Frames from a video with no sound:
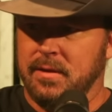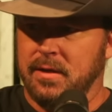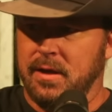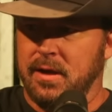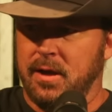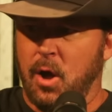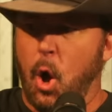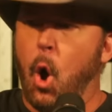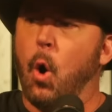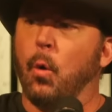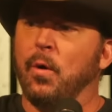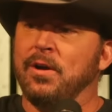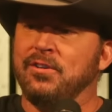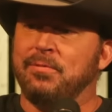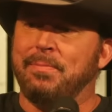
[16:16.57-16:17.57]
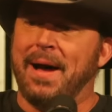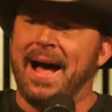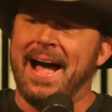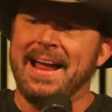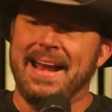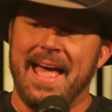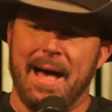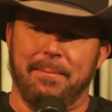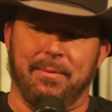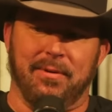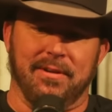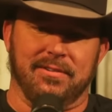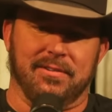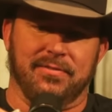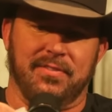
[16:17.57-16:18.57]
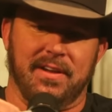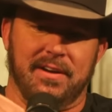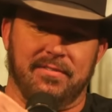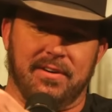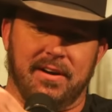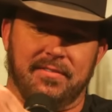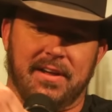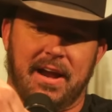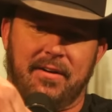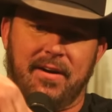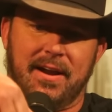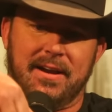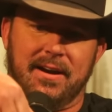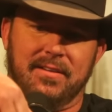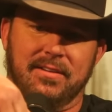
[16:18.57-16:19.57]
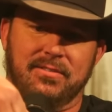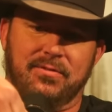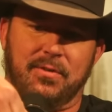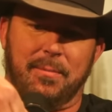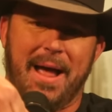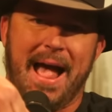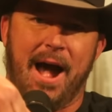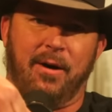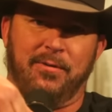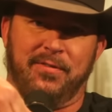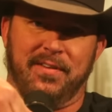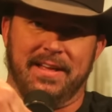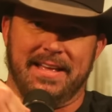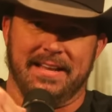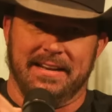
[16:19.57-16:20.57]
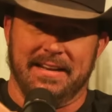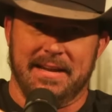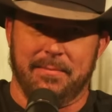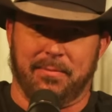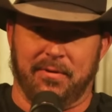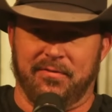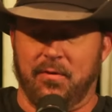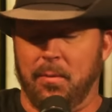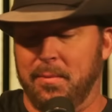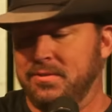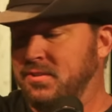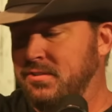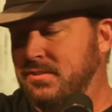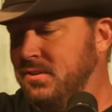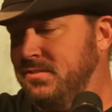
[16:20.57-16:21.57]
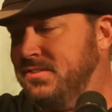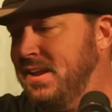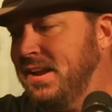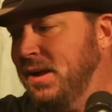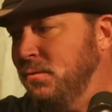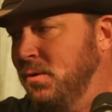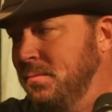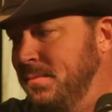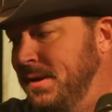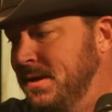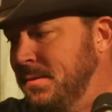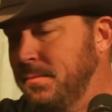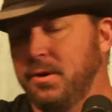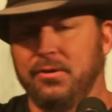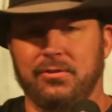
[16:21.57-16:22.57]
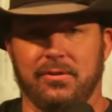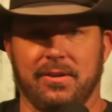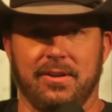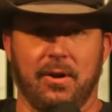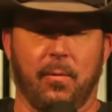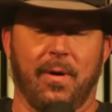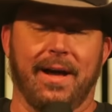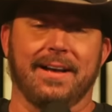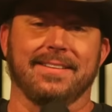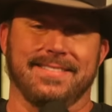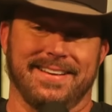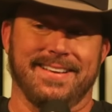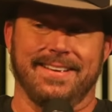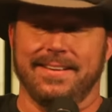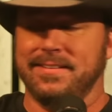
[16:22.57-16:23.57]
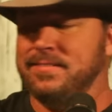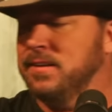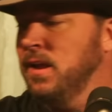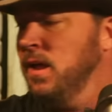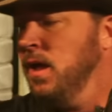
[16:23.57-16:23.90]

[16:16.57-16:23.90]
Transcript: Orange pineapple is the flavor I've got right here. This is from Alpha Elite Performance. This is going to sound like one big commercial, and you know why? Because it is.